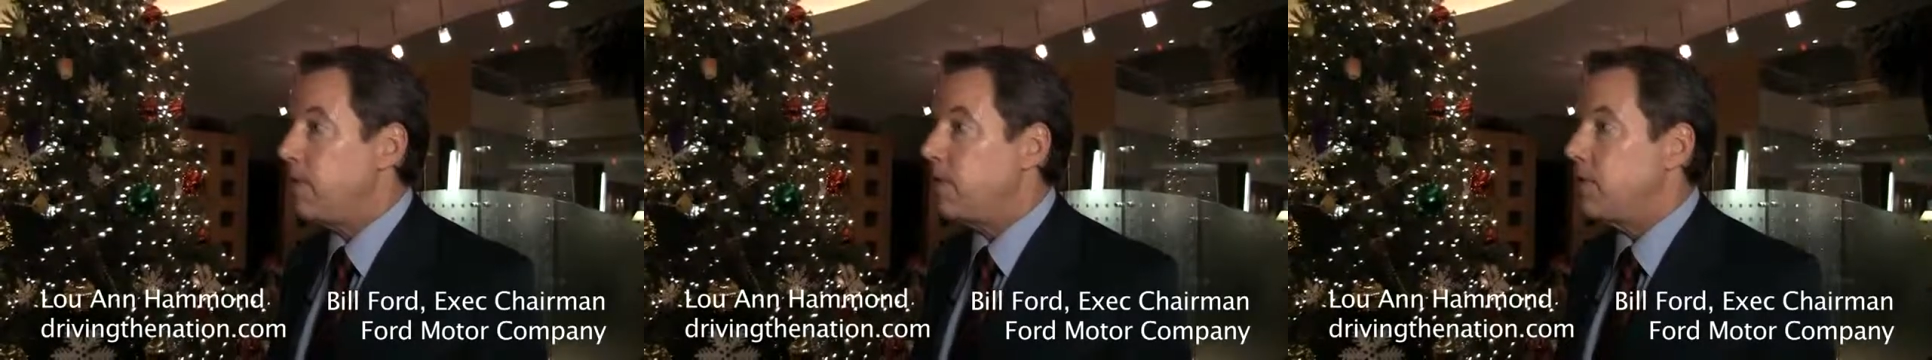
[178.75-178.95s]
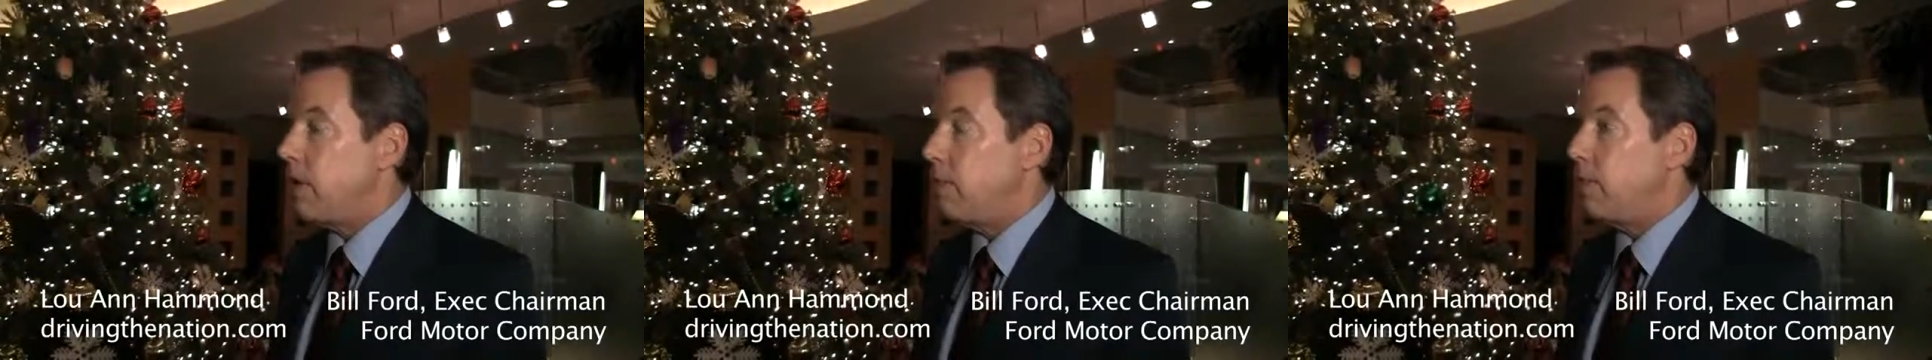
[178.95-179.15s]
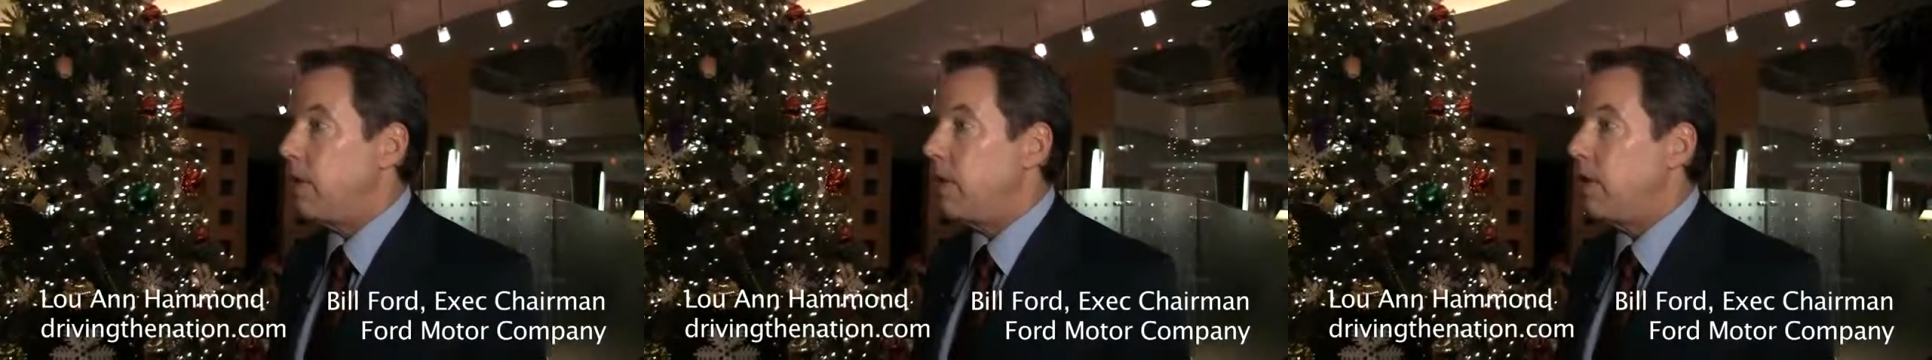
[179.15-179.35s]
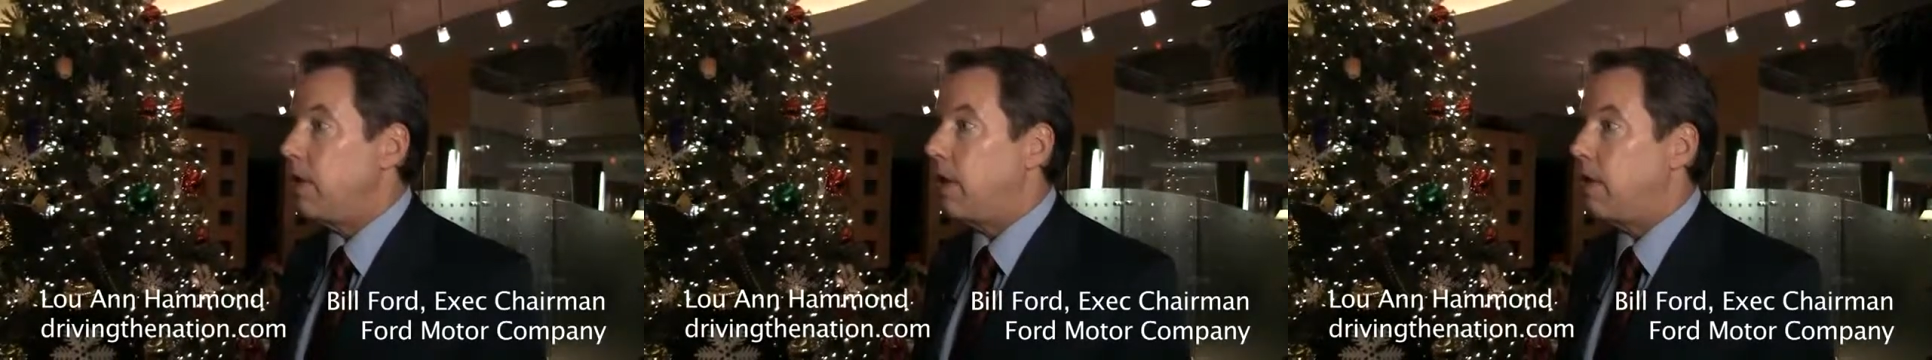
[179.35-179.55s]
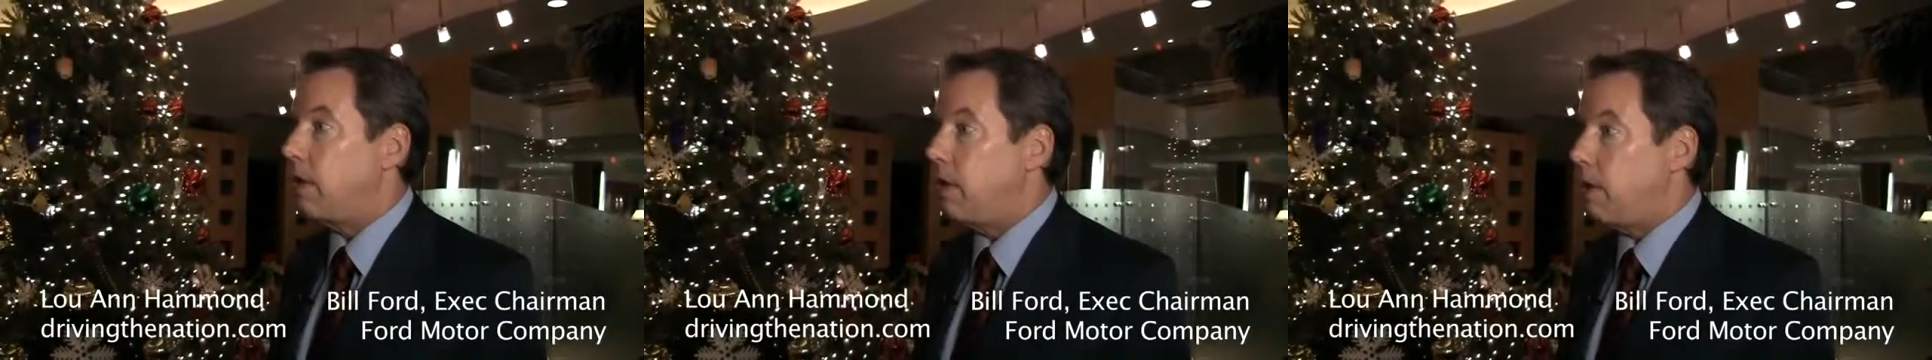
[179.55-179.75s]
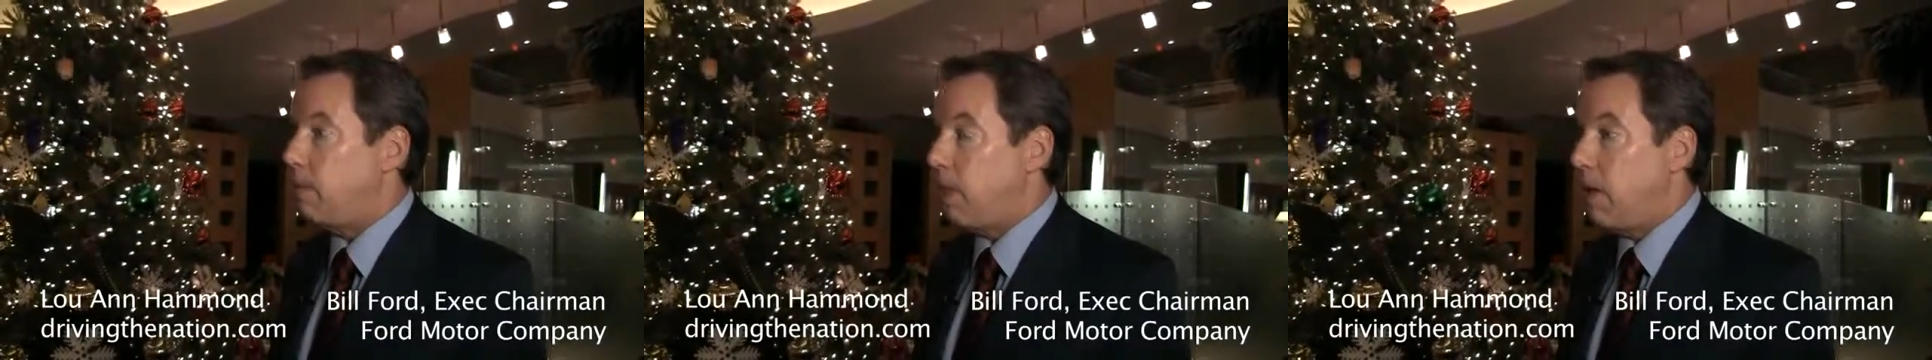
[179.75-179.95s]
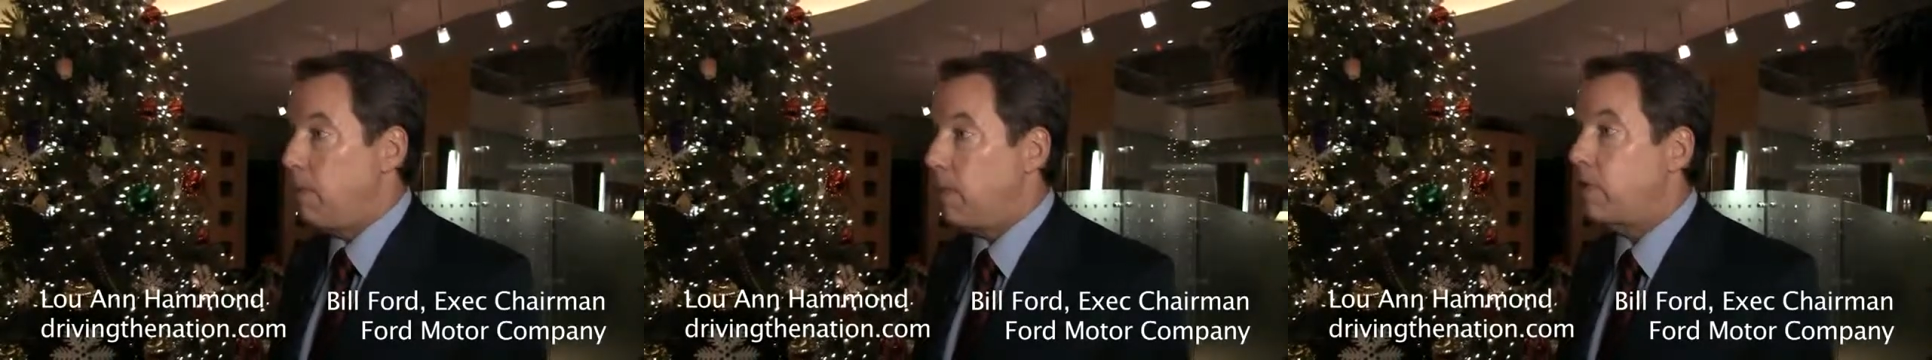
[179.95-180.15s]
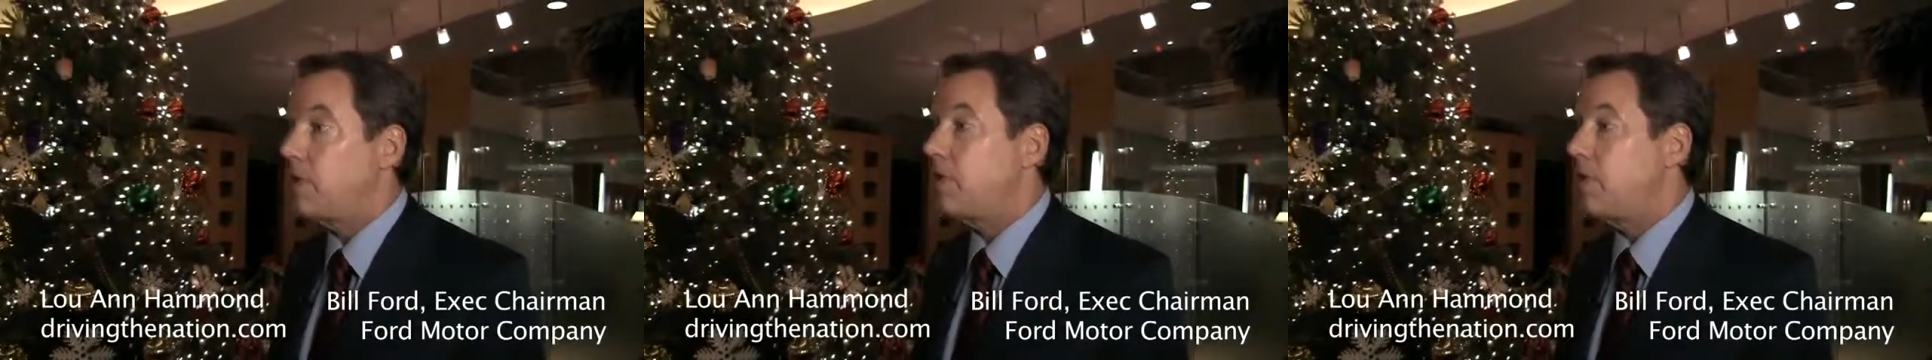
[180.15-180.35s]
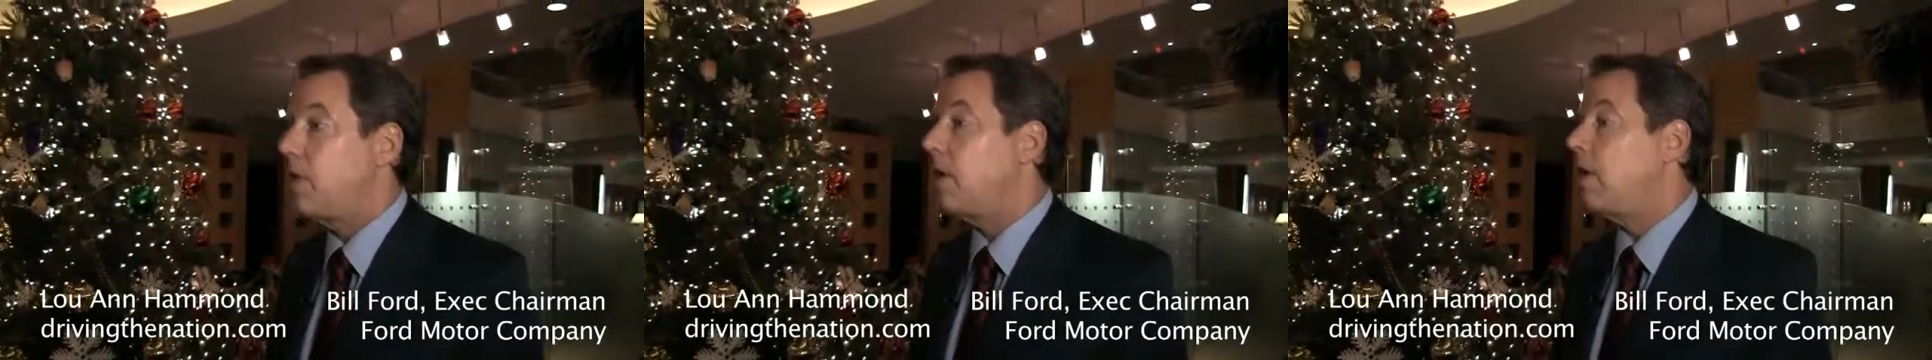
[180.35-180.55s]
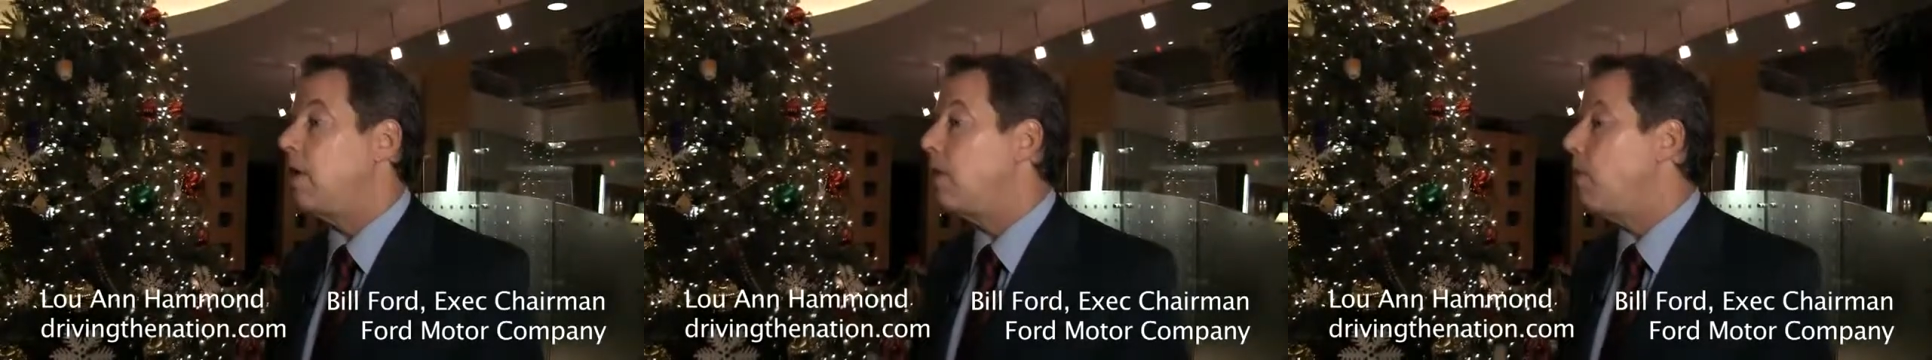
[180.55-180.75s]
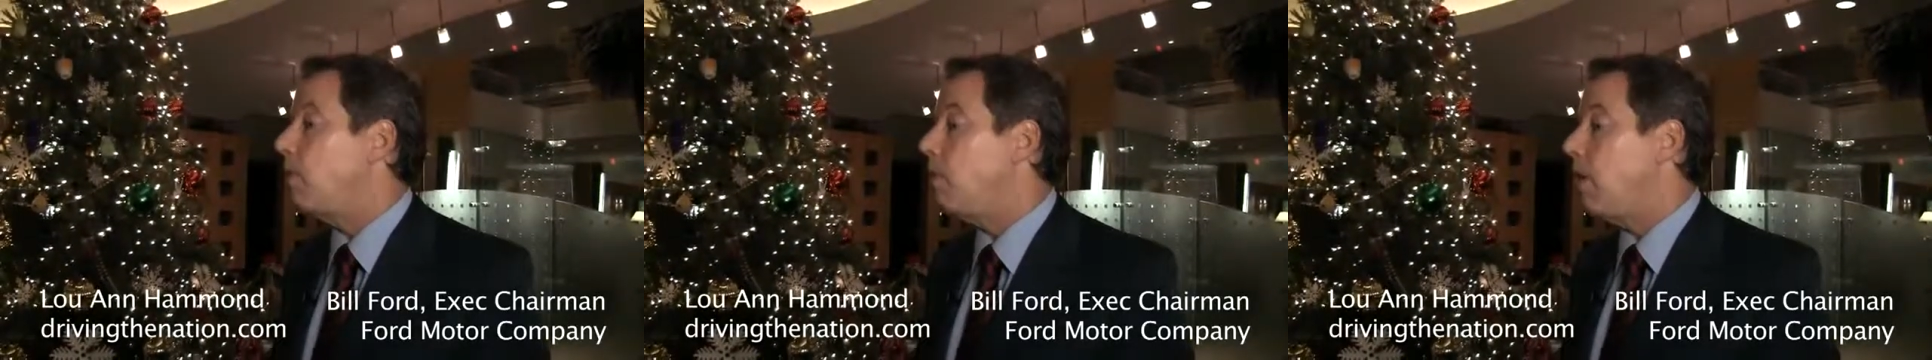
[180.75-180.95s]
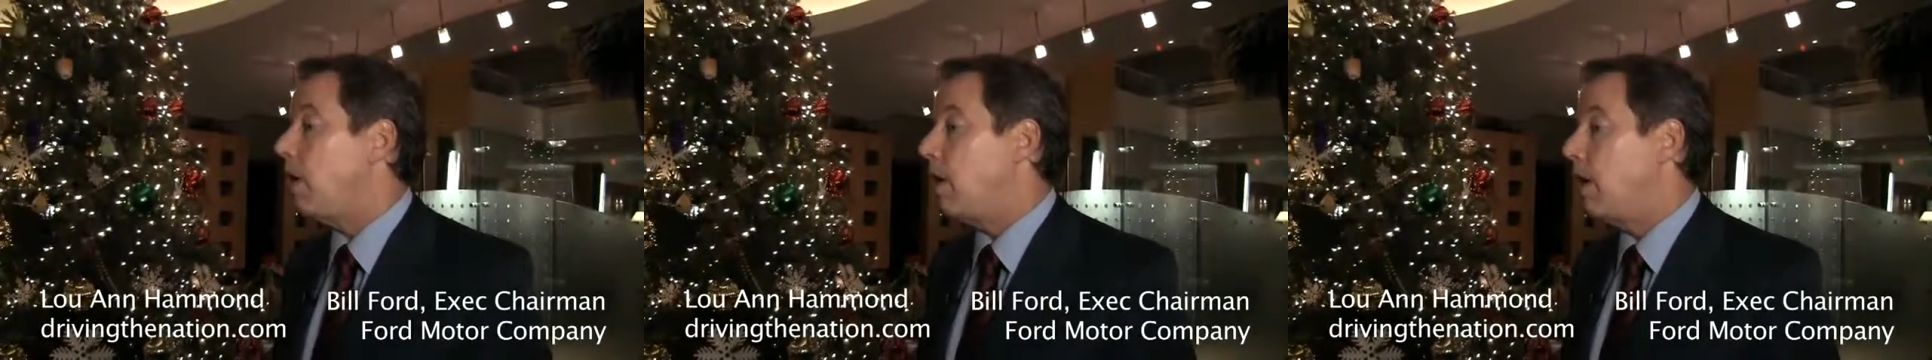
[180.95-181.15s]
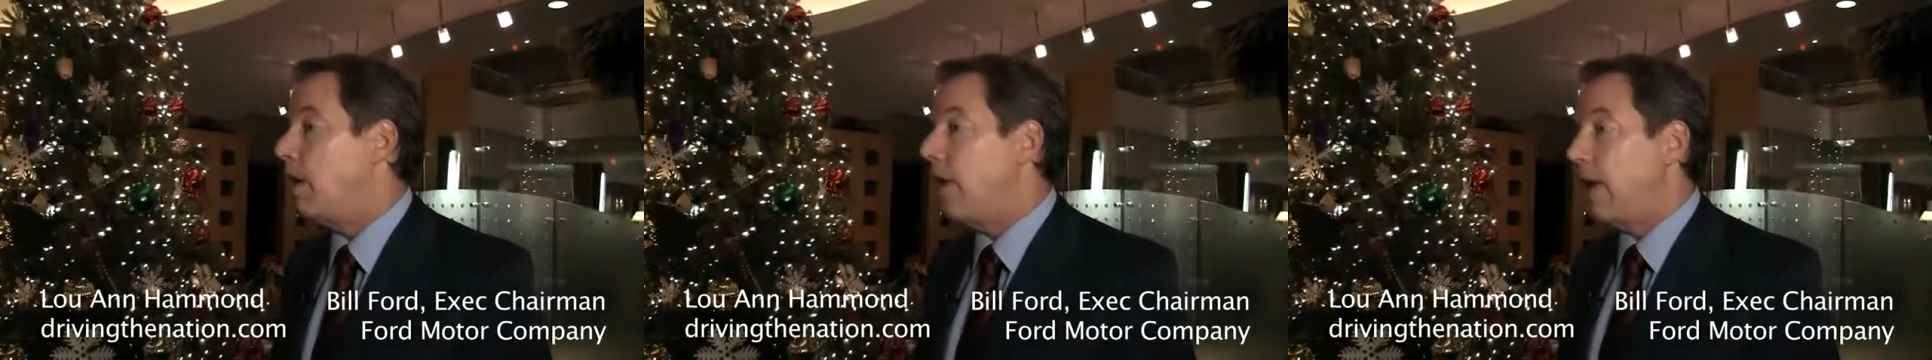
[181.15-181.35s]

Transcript: something that, that people still are going to want